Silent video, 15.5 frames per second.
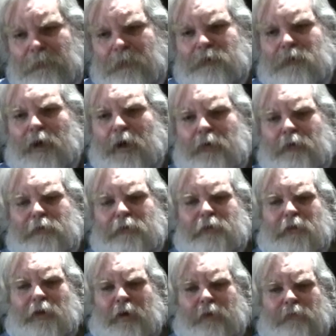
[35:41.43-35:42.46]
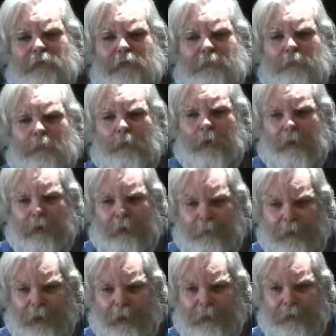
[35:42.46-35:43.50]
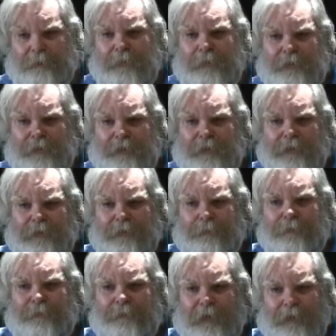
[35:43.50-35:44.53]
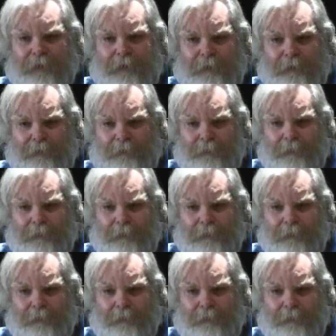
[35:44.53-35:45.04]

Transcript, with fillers: there's hundreds and hundreds of more coming out of the prison system infected.